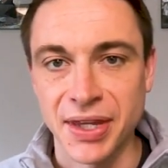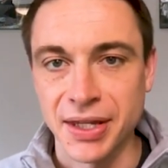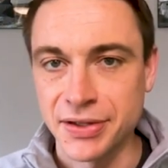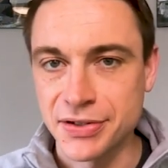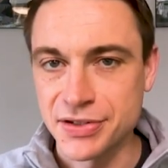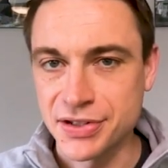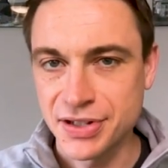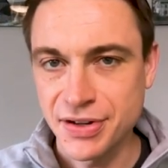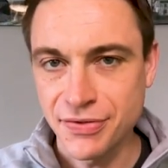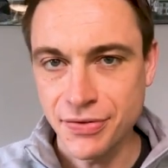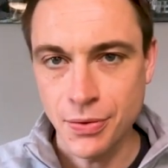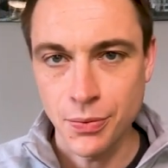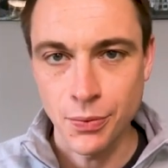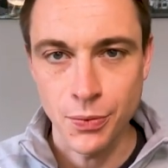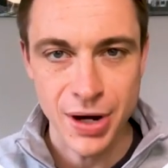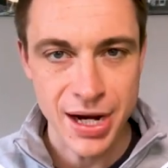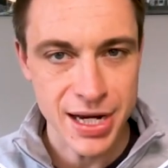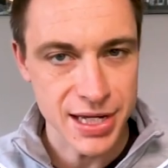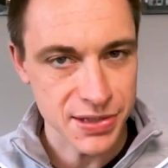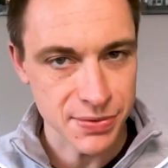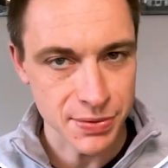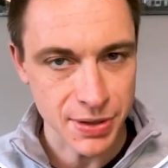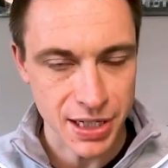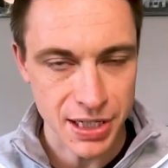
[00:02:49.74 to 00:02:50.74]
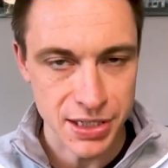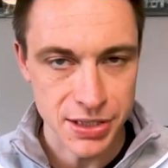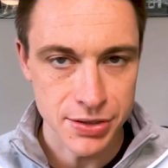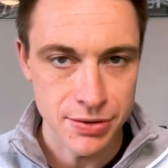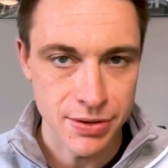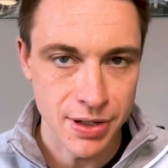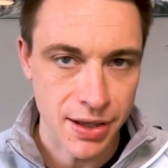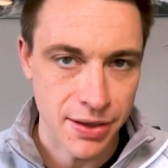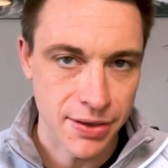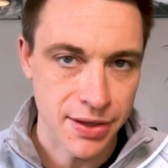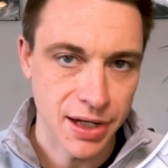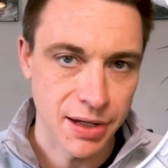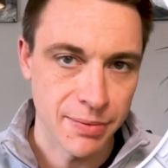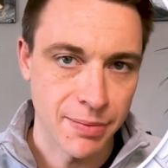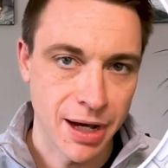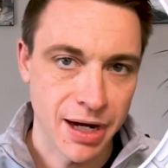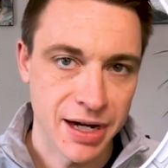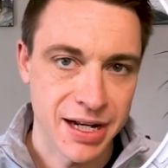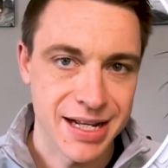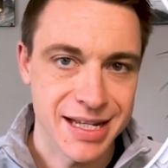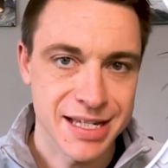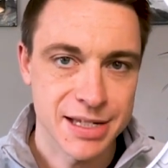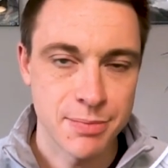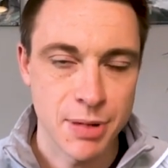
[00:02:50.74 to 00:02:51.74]
there's different ways we can do it and think about
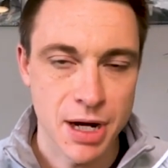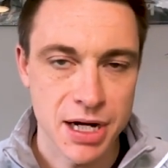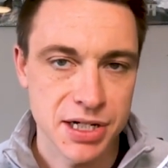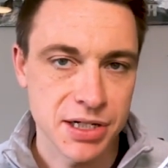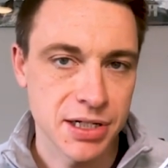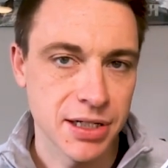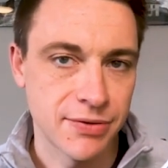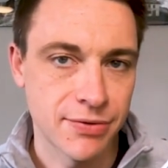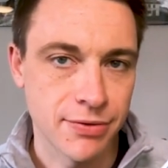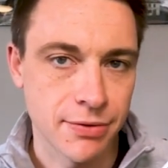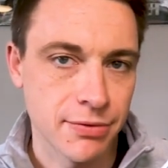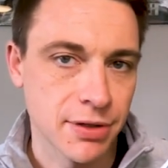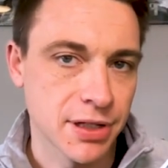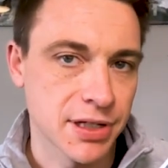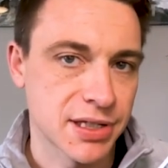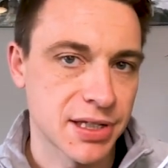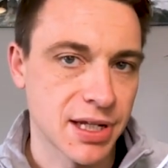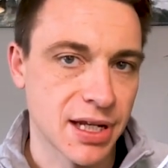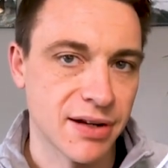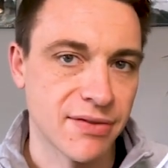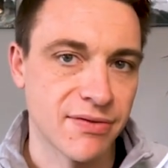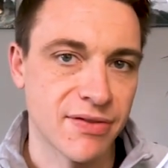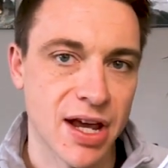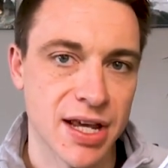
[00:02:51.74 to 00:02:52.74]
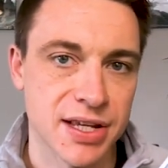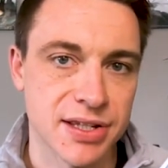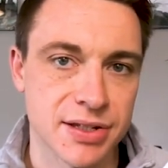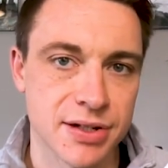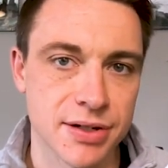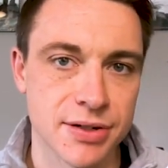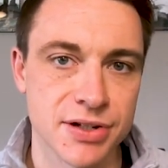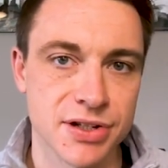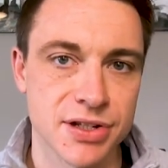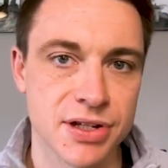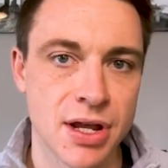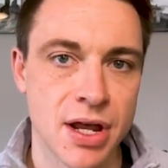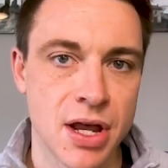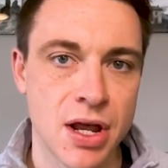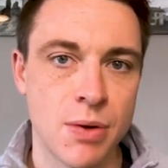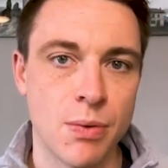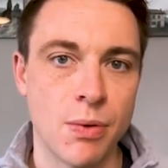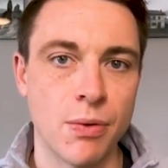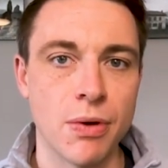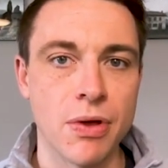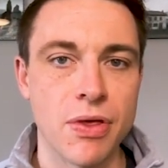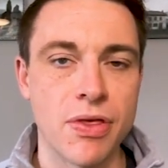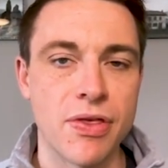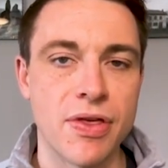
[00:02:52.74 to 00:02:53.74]
it, especially for real estate investors.
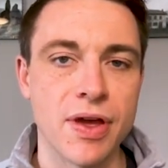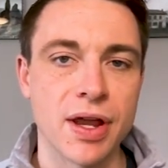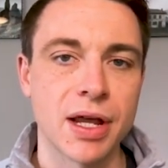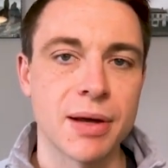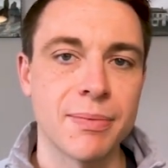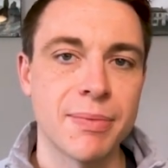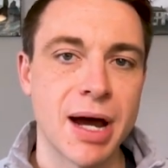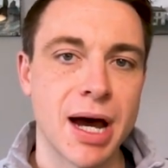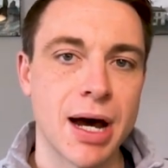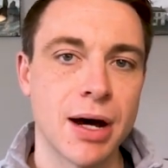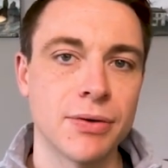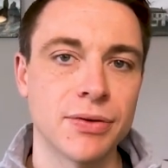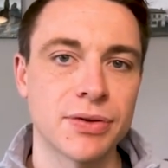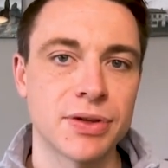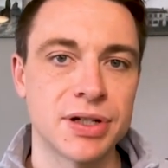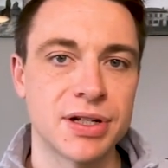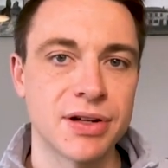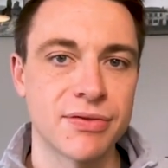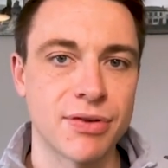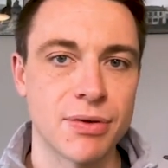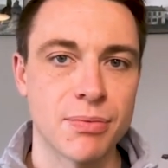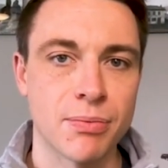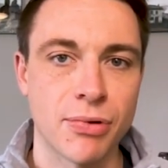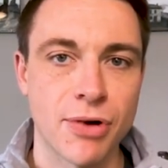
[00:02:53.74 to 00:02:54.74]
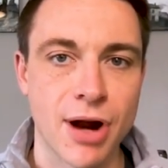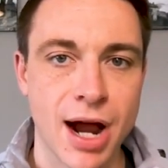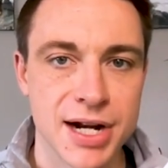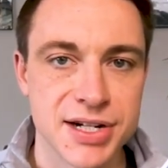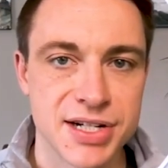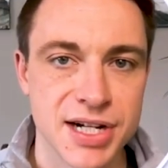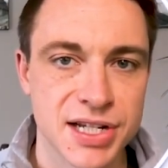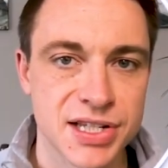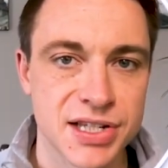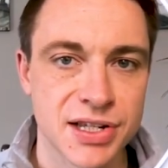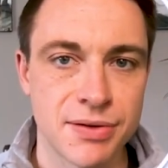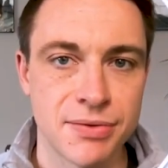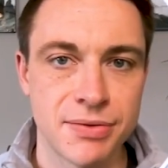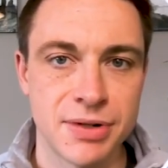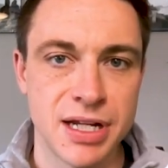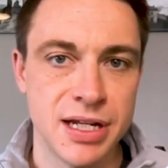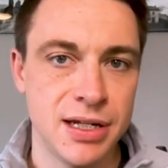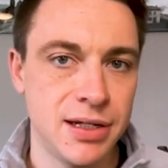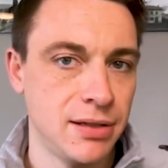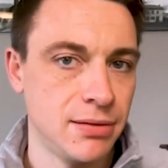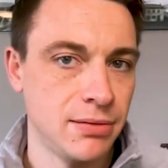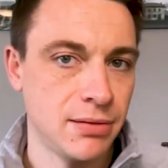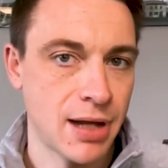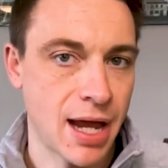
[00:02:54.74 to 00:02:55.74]
When we think about the different projects that
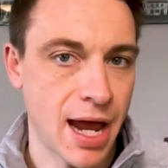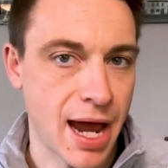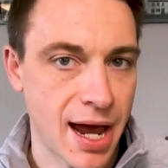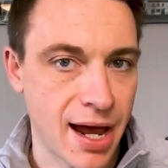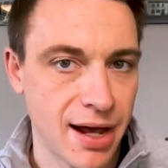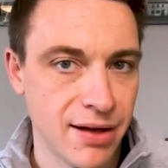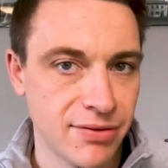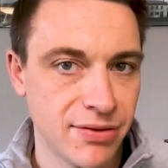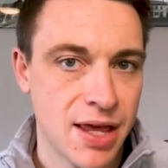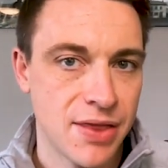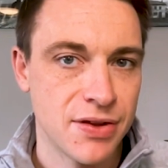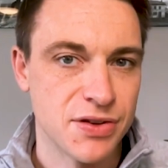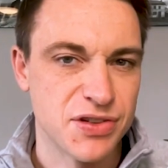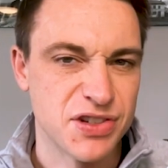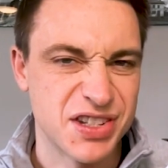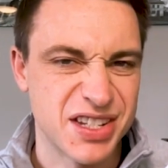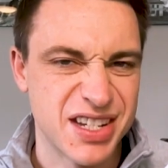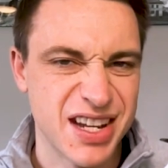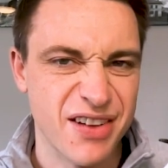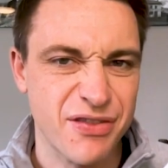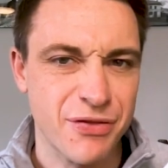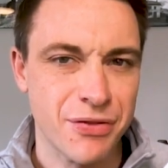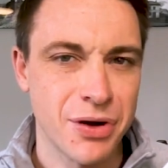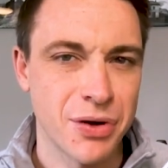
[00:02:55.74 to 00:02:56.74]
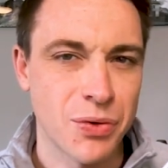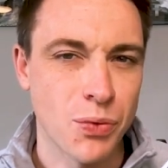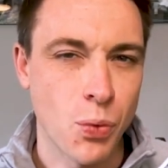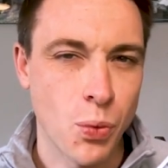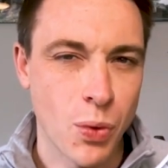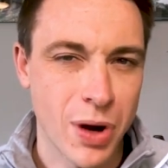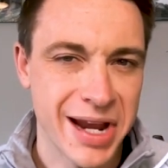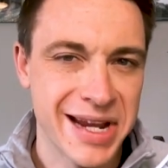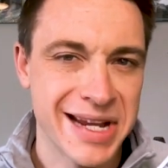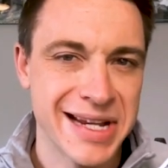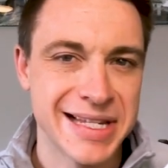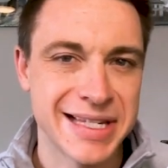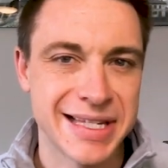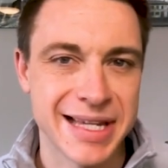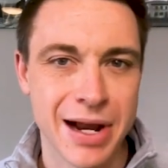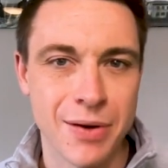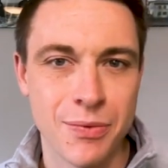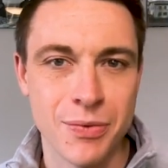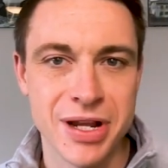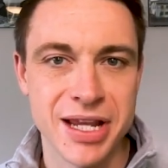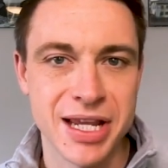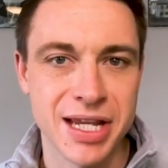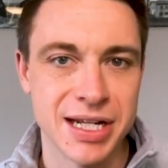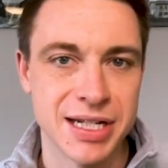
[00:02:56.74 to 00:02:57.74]
we have, there's different ways that
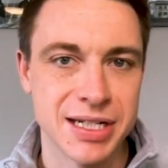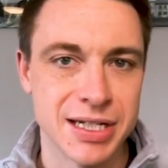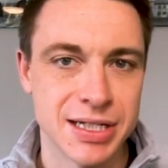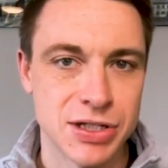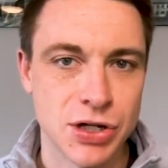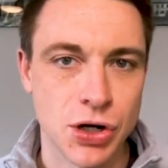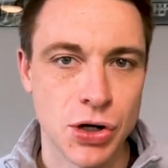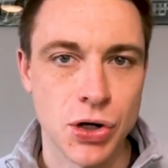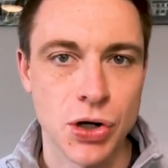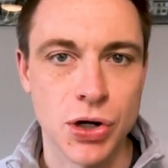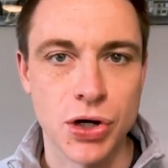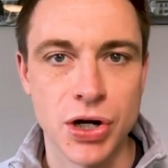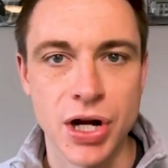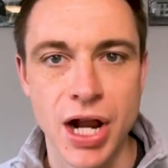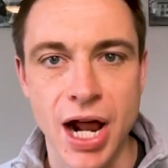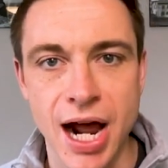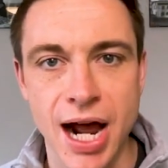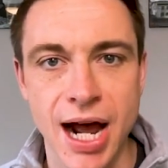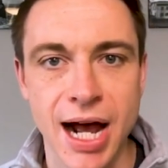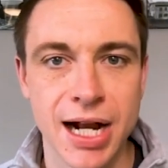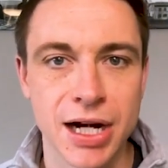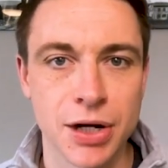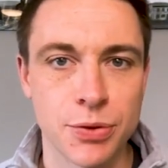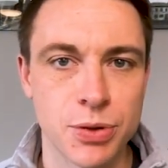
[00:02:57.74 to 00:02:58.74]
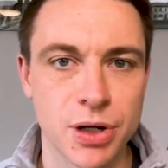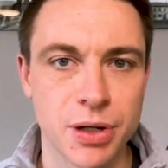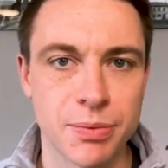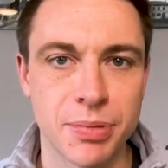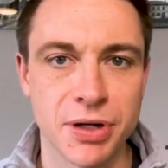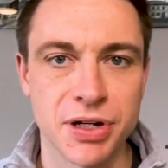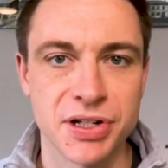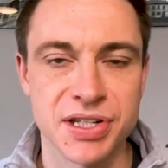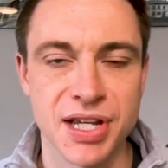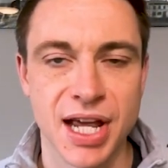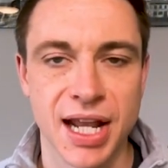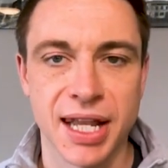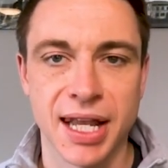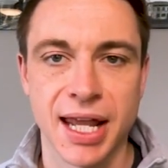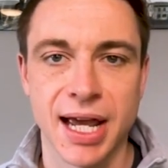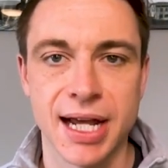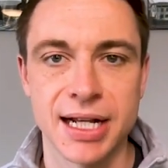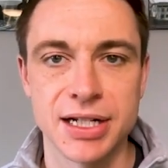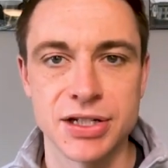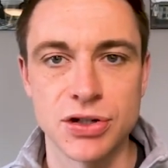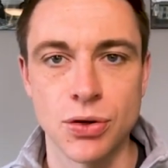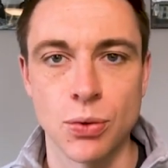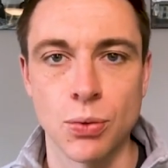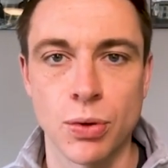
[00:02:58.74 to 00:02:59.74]
we can turn on QuickBooks
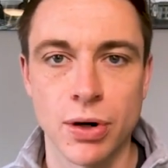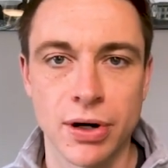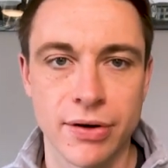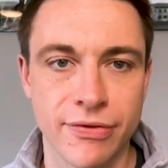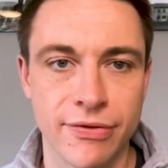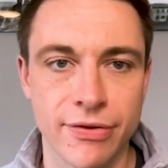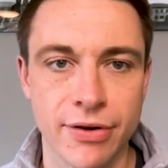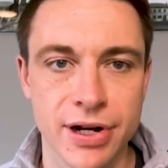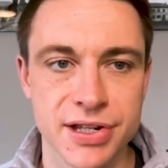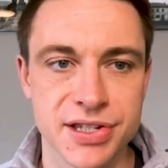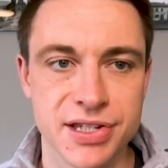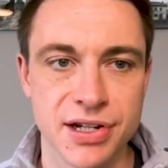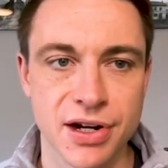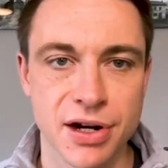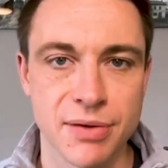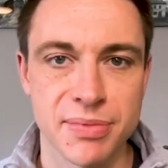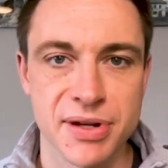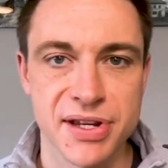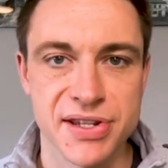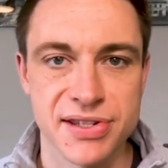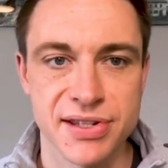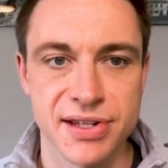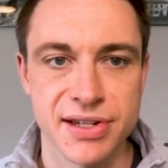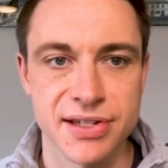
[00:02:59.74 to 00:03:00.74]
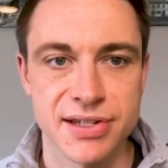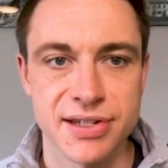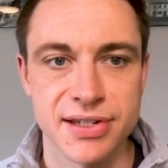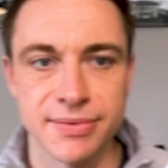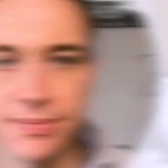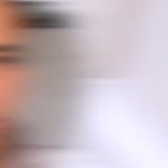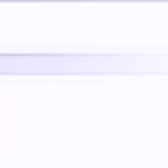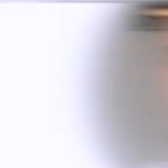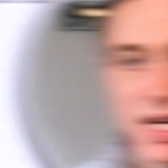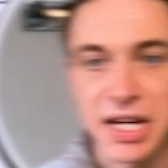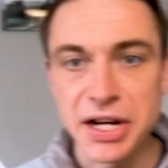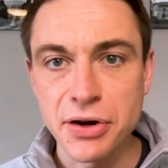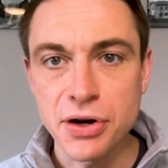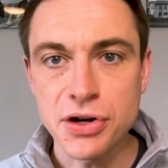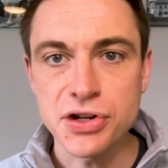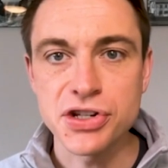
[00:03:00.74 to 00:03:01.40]
Online to work for us in our business. Here are